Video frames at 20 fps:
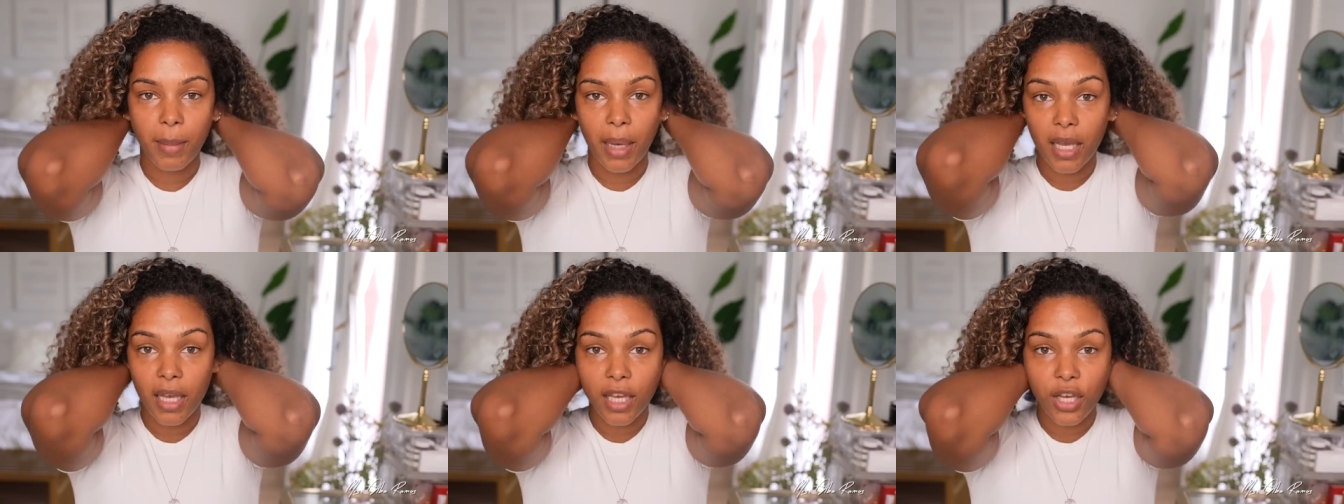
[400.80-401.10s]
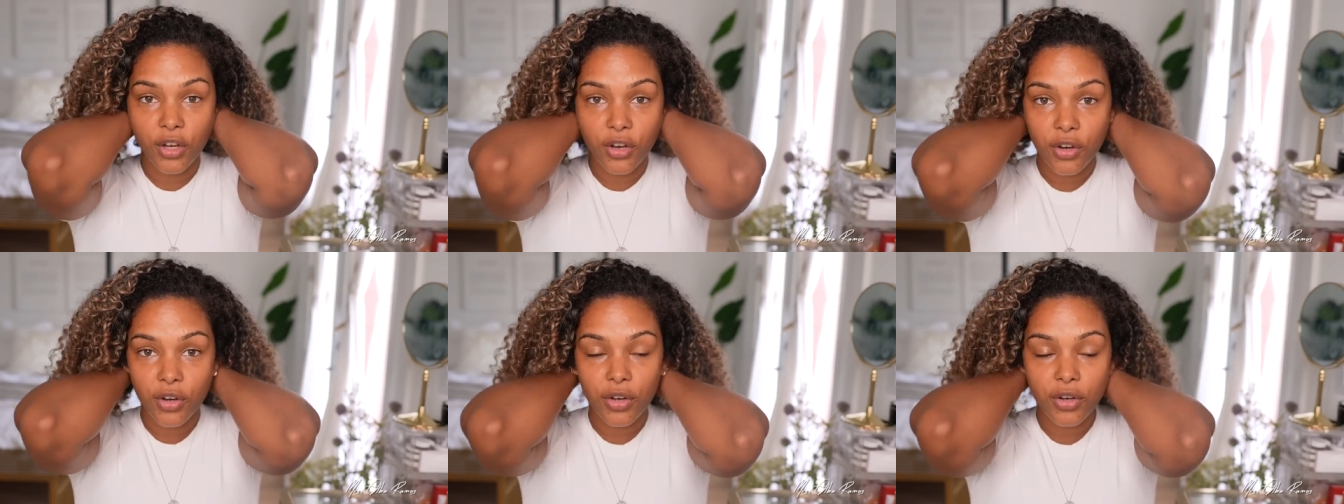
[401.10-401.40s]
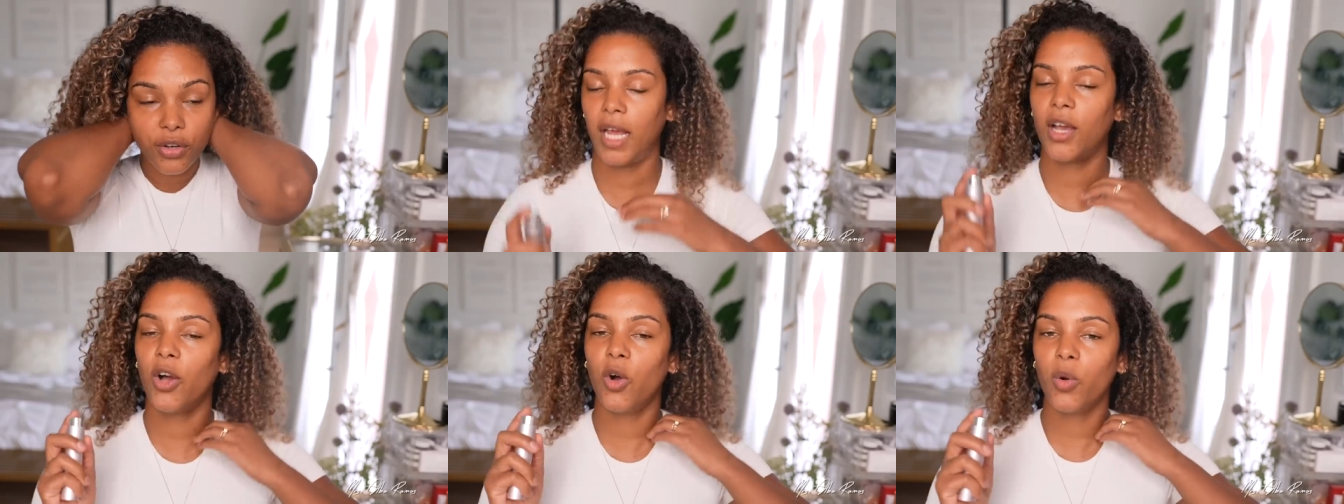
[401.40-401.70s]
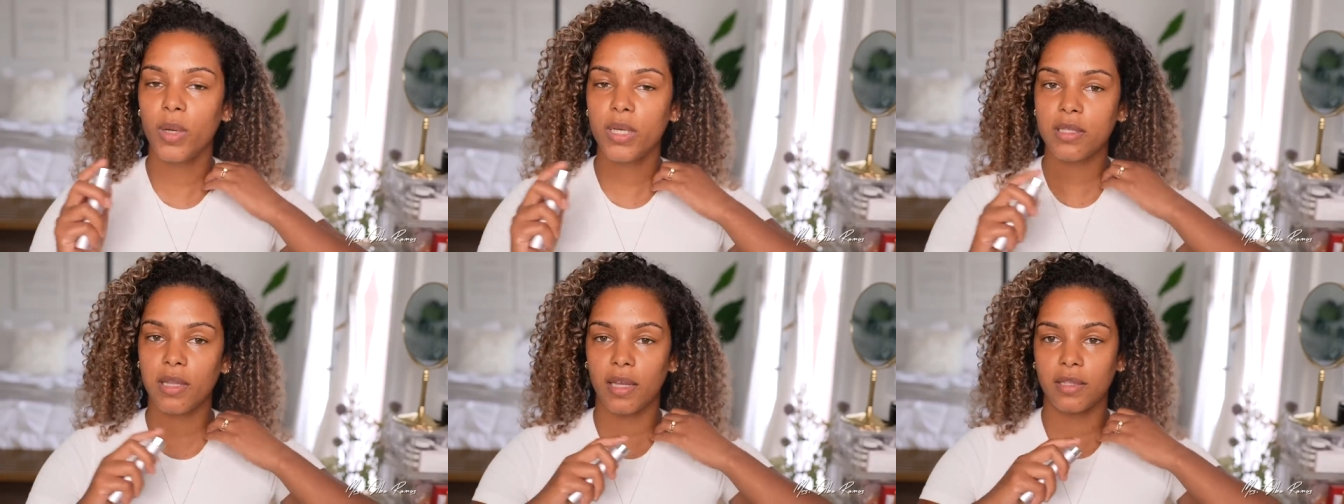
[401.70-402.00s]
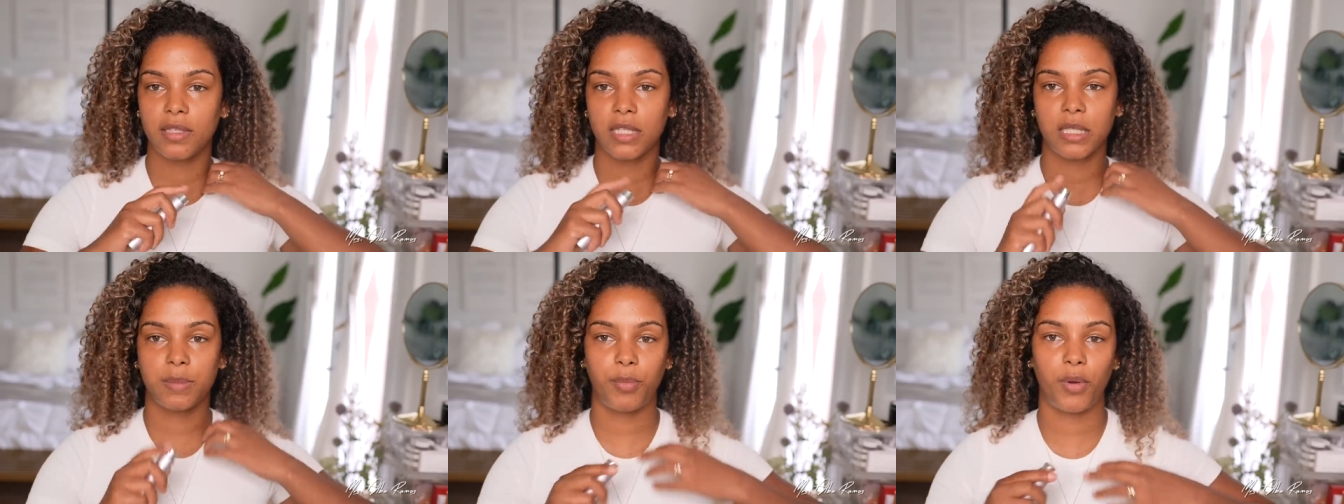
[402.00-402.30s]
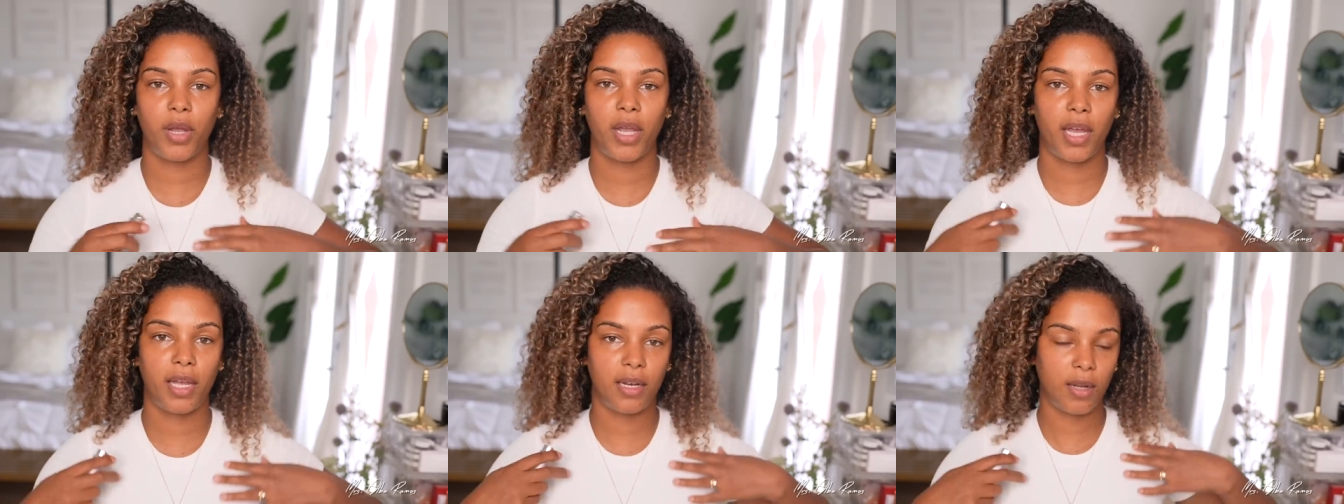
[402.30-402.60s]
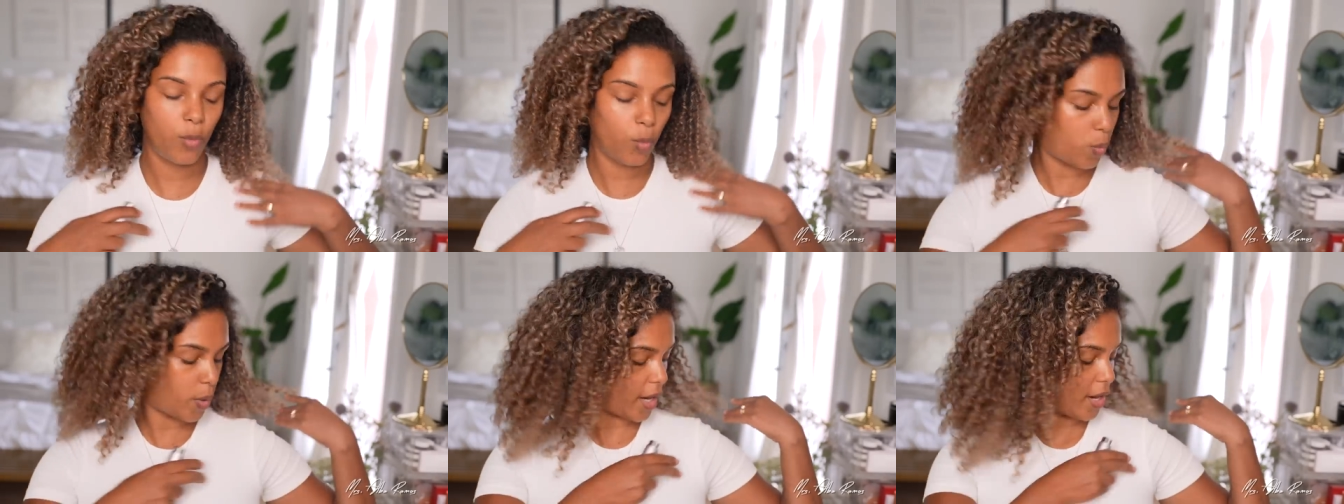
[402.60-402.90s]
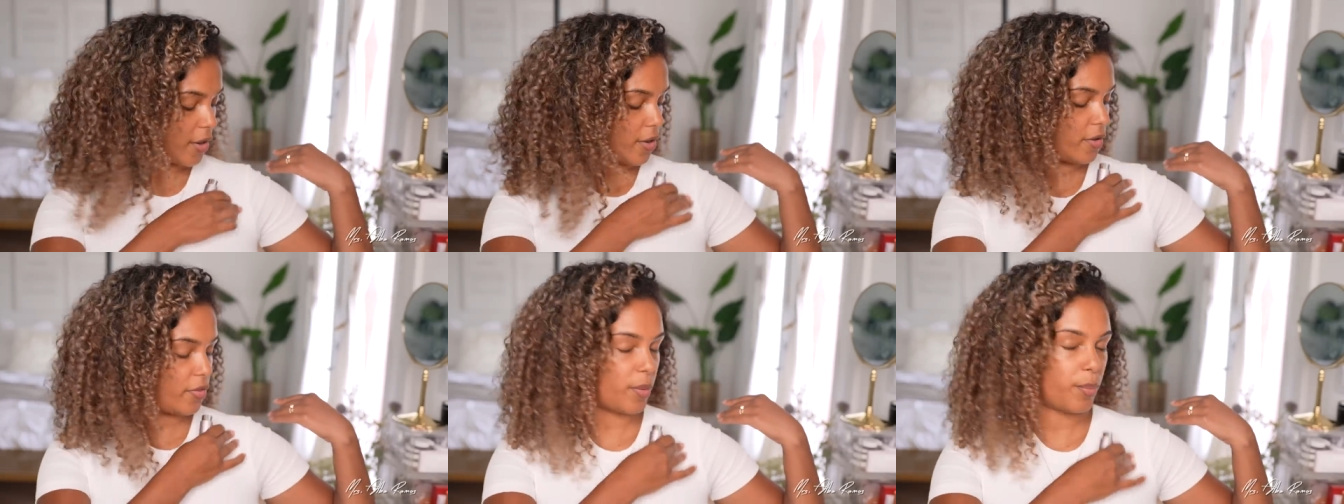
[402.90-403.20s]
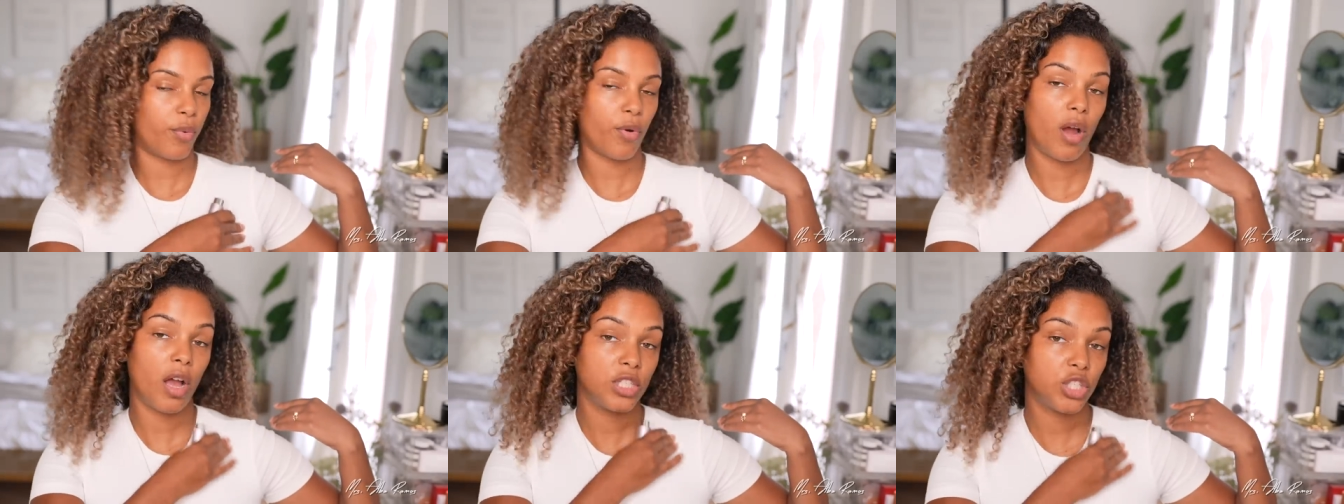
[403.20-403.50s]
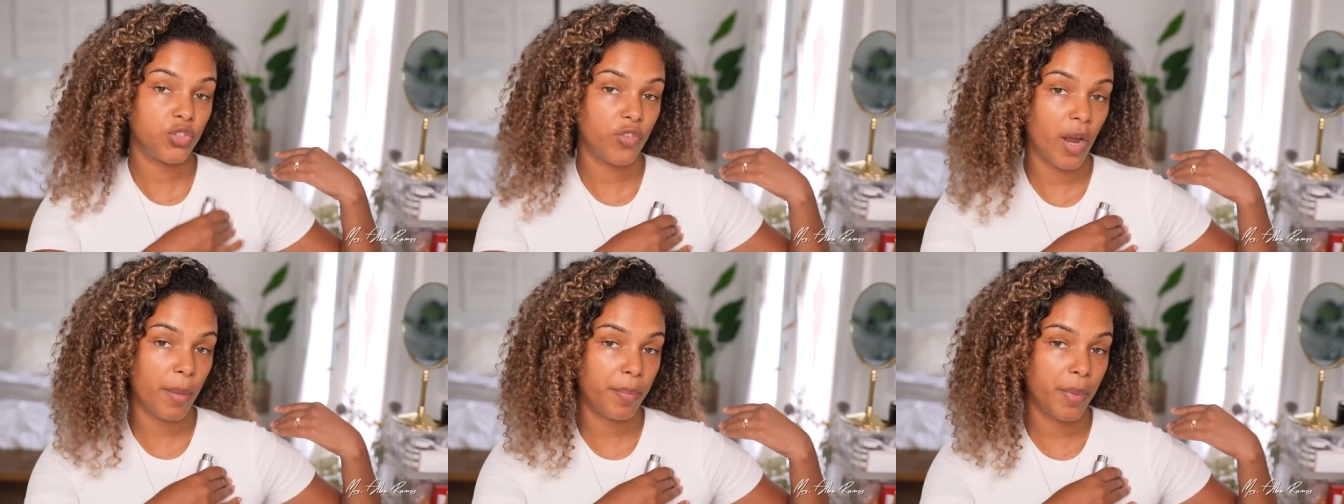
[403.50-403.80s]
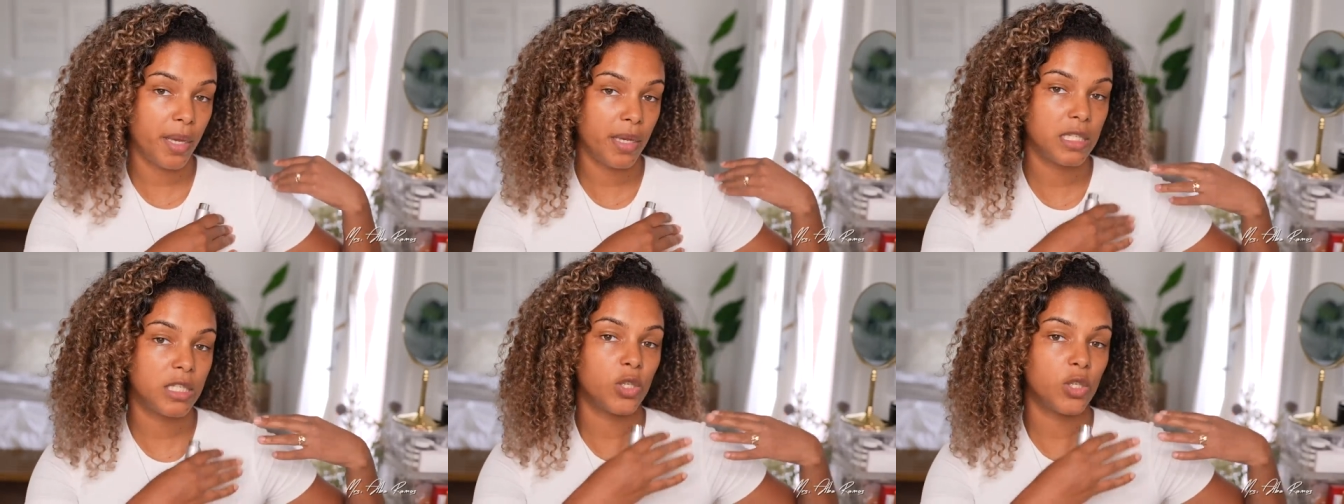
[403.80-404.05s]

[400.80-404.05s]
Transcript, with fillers: my ear. I always like to spray it where the bra strap is,